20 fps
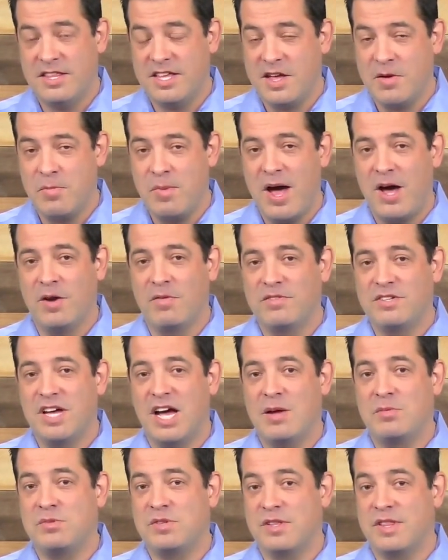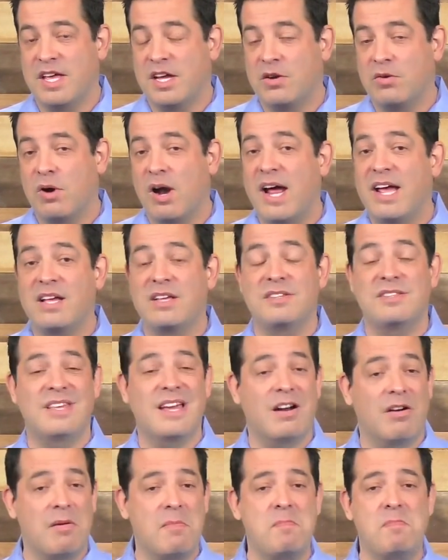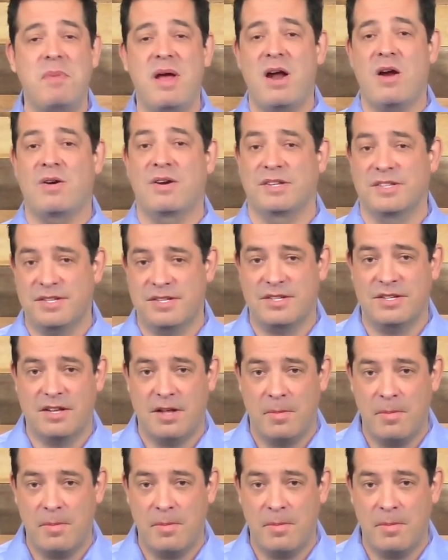the amount of times that they cry because they are embarrassed